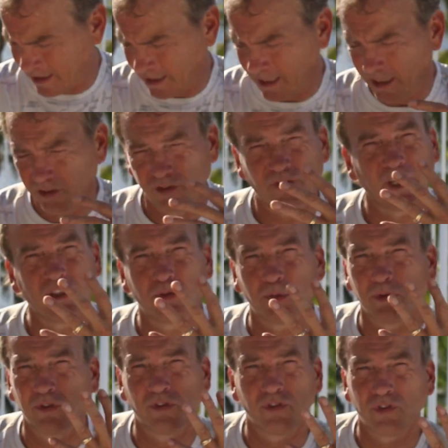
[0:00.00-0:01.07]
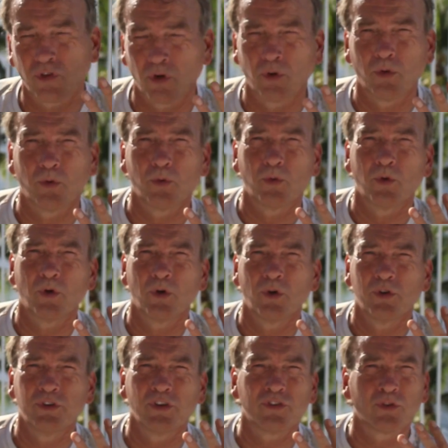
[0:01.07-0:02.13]
His face was so
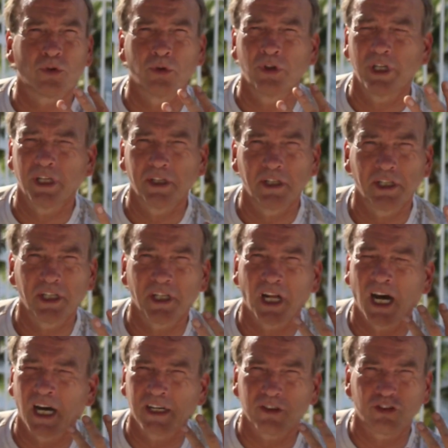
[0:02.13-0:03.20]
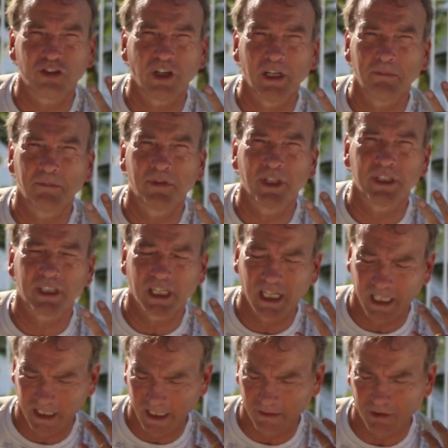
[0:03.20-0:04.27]
disoriented and out of shape that they
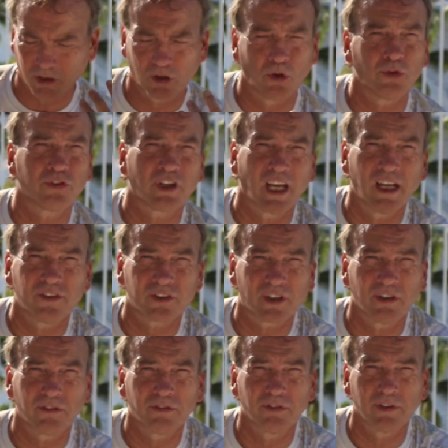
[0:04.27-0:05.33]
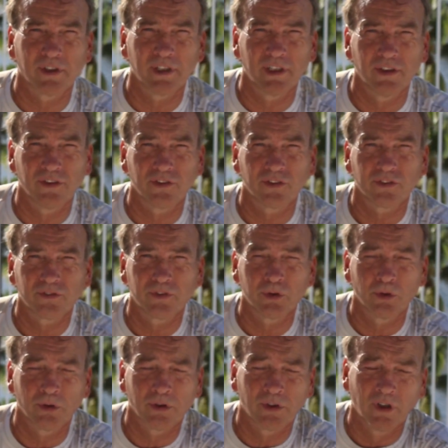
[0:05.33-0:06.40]
had to have a closed casket for his
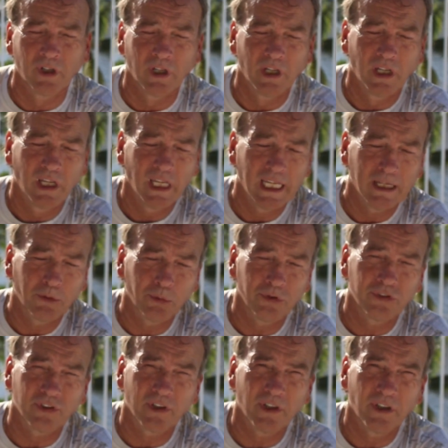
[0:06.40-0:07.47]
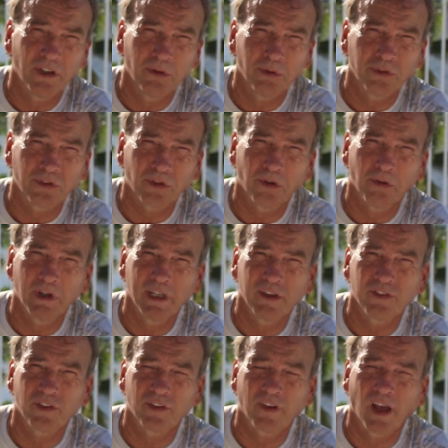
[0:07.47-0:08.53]
funeral. It was a
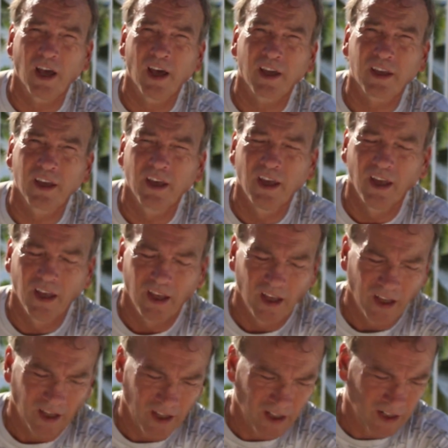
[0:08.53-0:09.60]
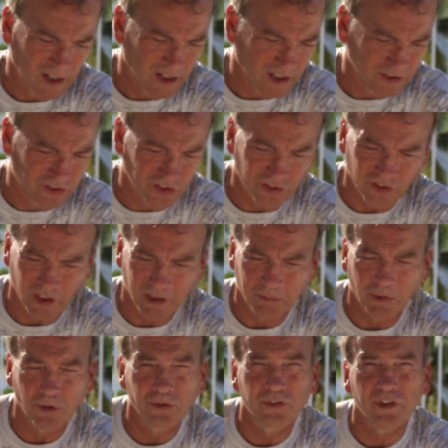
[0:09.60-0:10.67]
horrendous attack, and just like
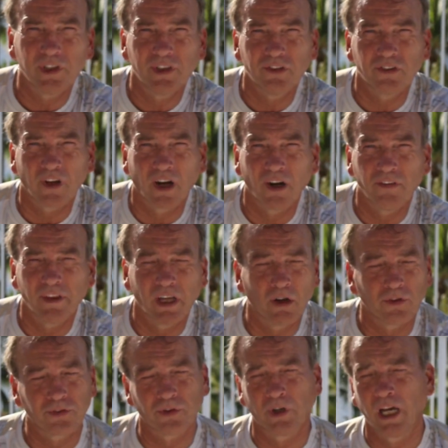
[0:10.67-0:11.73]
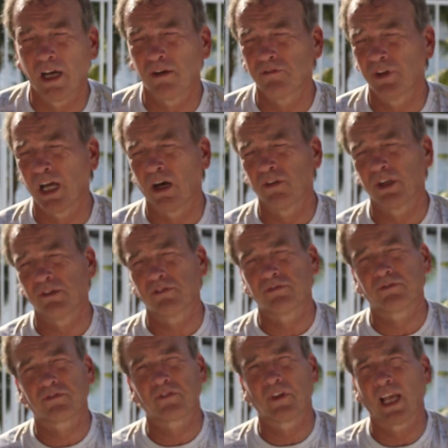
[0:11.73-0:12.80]
most of these are, they also have now, they've
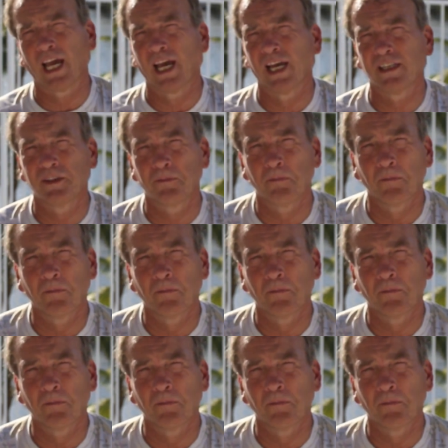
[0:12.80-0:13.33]
had